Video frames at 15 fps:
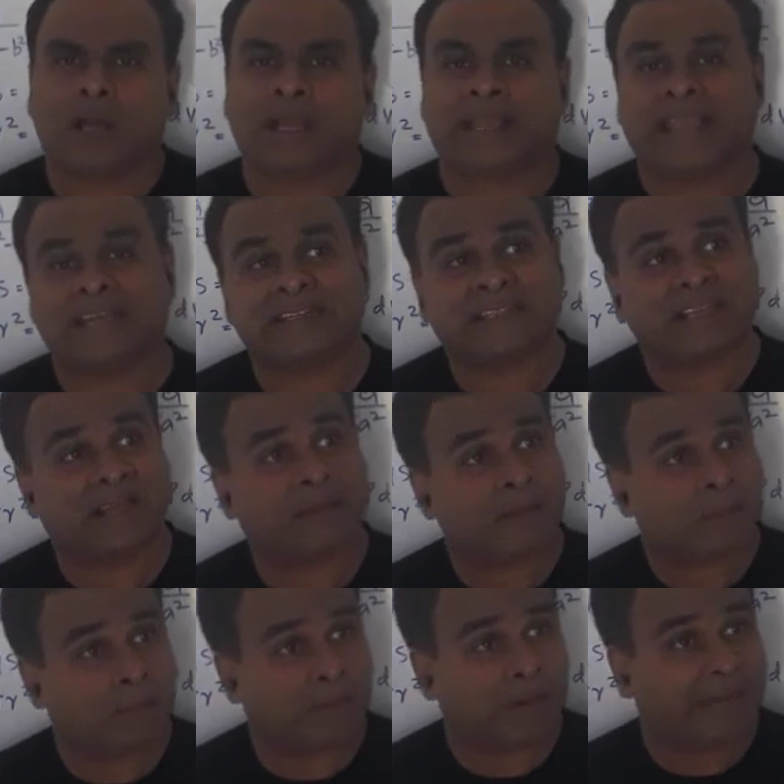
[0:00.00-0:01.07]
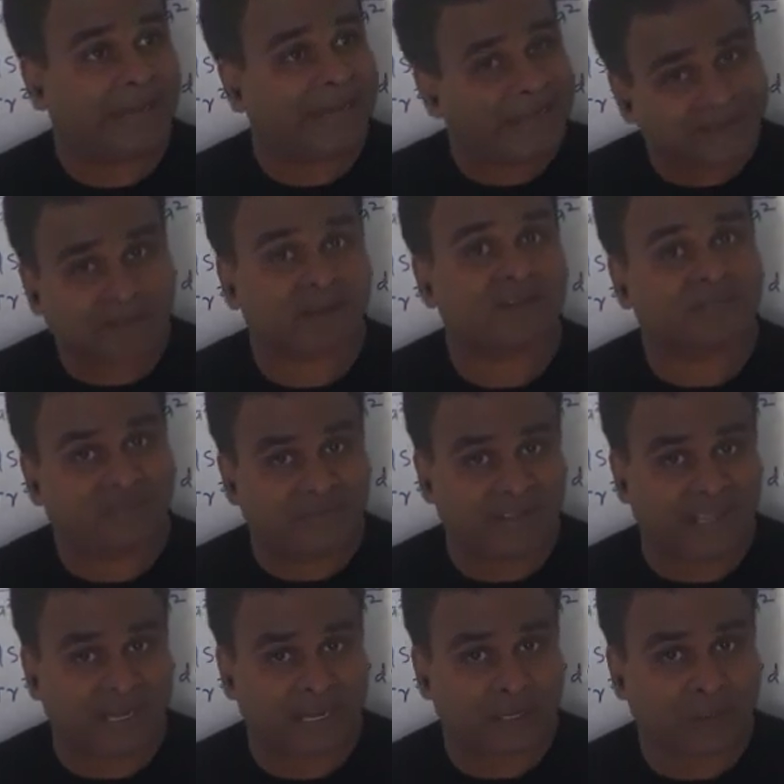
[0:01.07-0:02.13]
get the electric
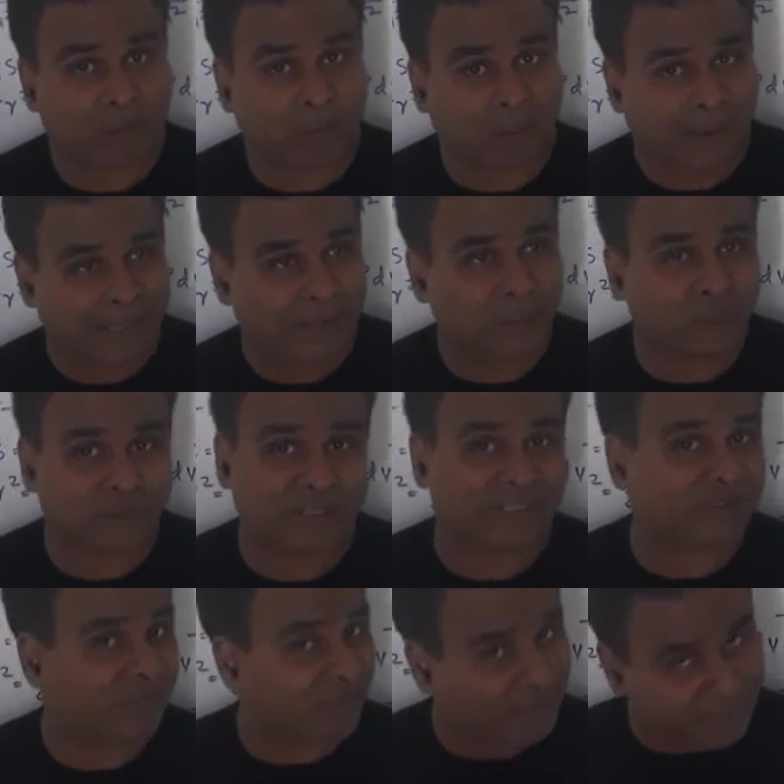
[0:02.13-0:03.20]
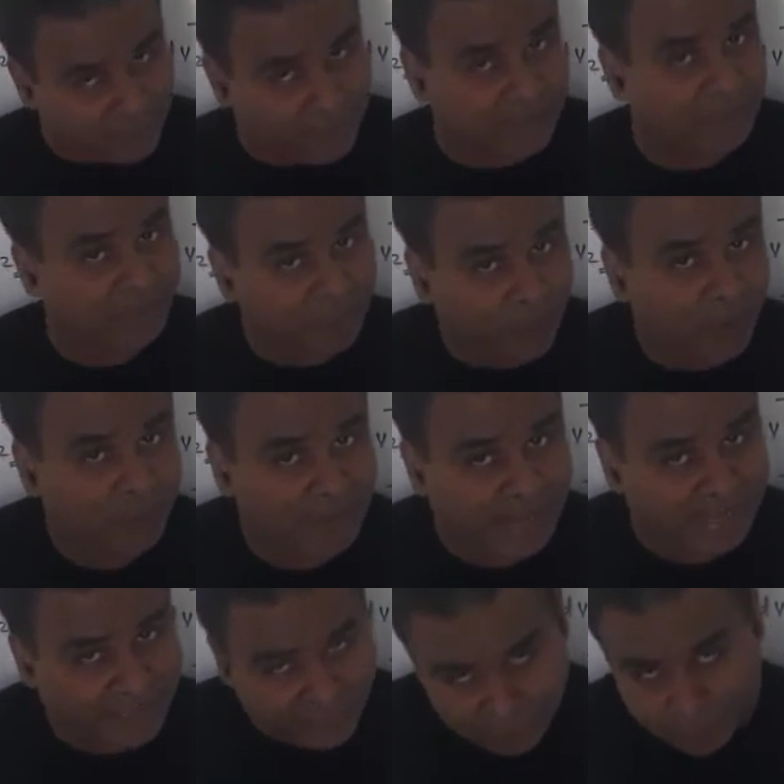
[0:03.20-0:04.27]
field by using the fundamental formula
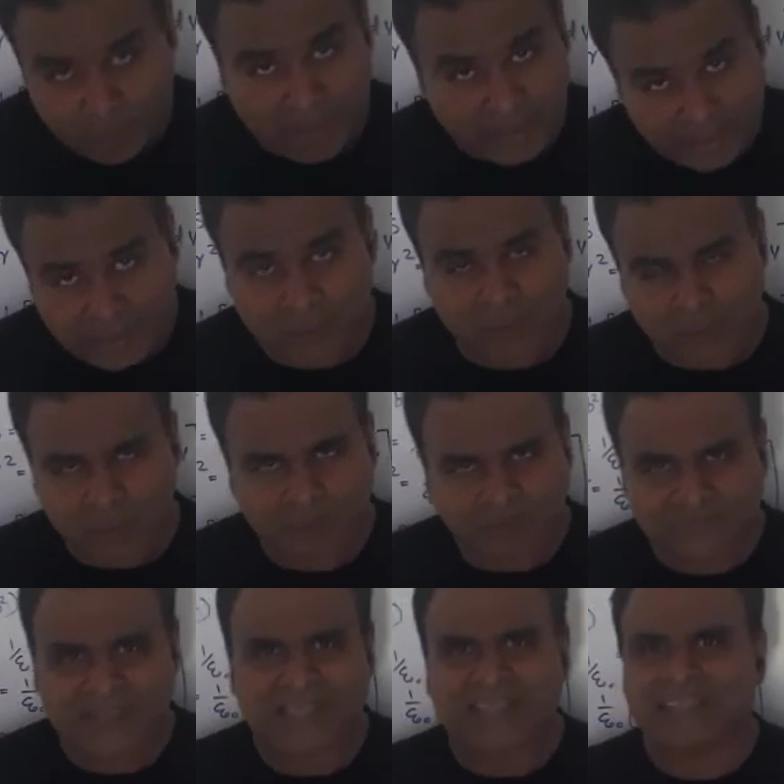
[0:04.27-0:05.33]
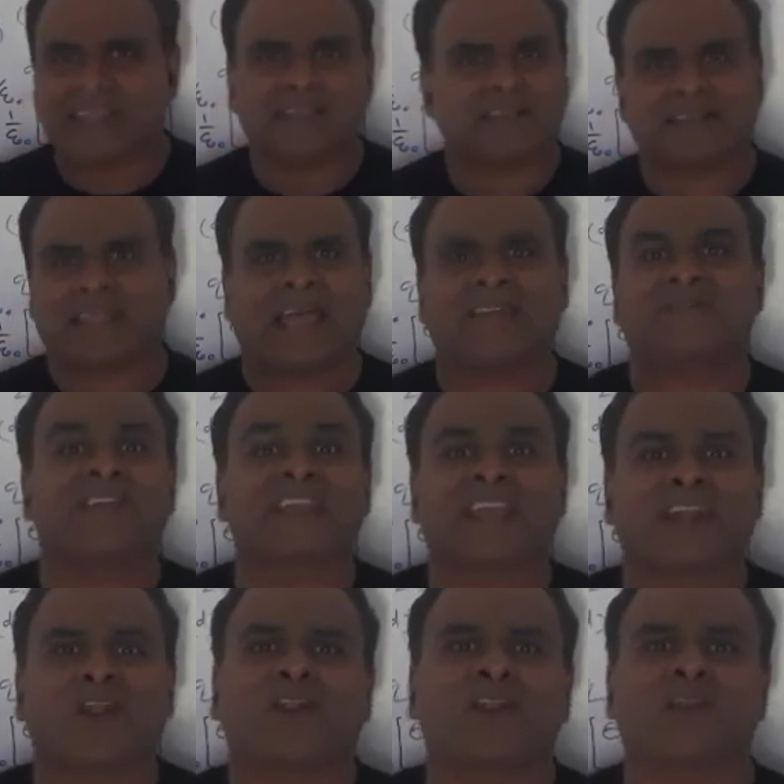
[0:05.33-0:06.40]
F by Q. That we
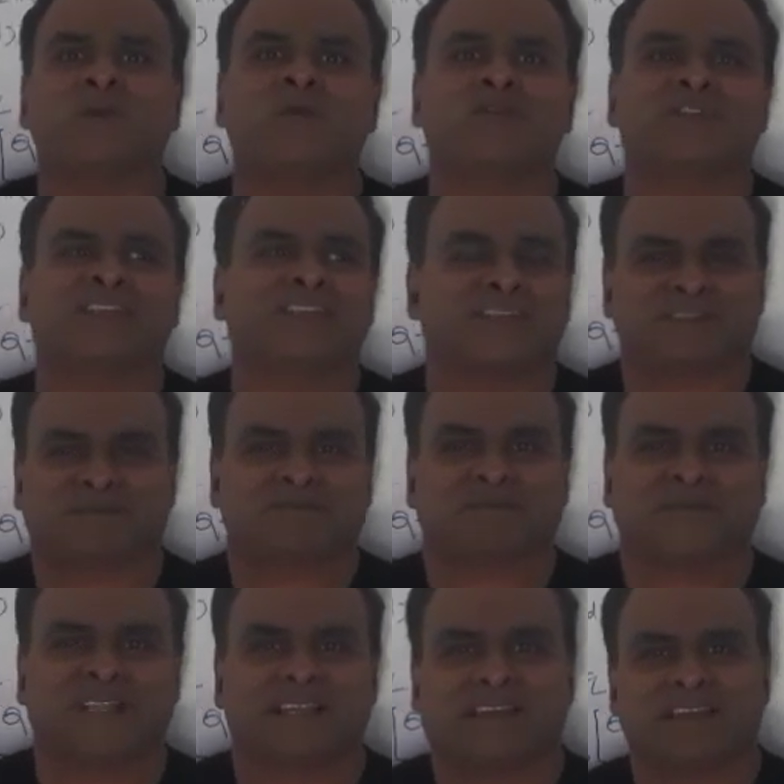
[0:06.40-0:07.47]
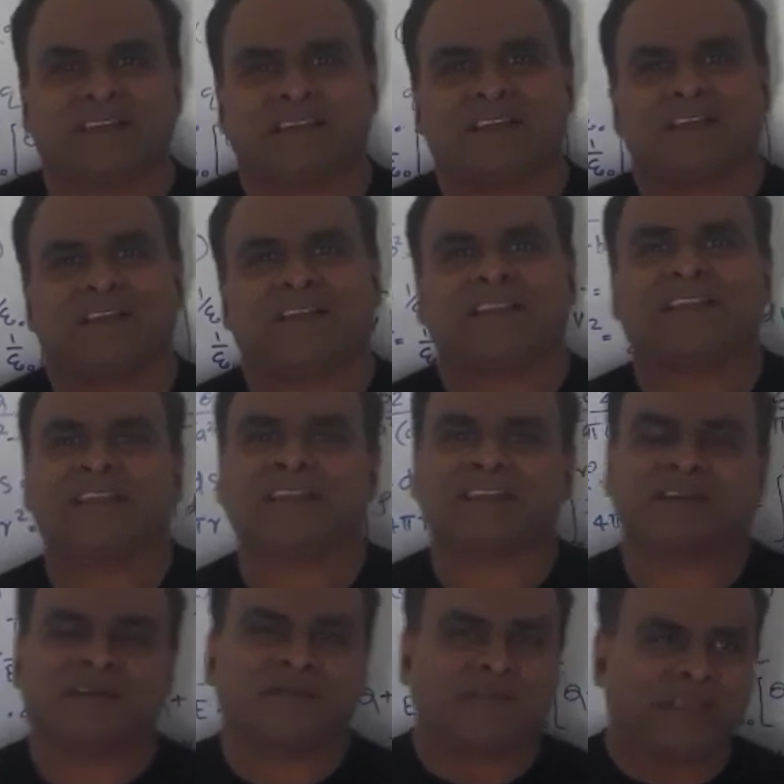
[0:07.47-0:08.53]
cannot use it.
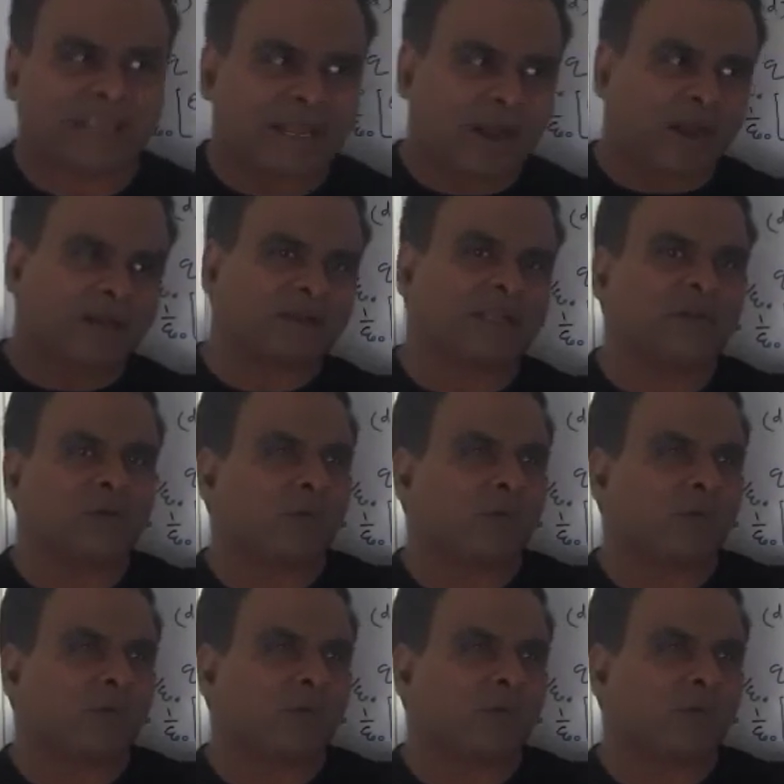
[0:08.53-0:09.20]
Here we cannot,